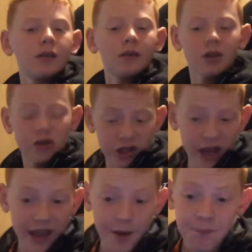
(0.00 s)

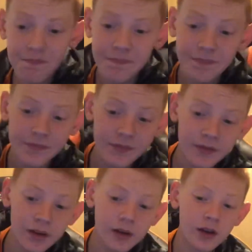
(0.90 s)
shame,
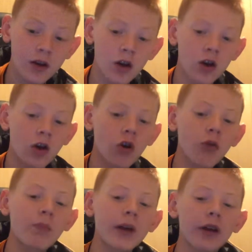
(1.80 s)

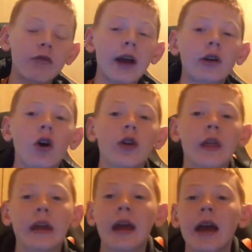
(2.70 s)
unbeaten record at
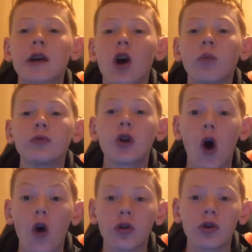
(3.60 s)
the KCOM
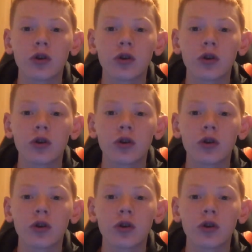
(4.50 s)
gone.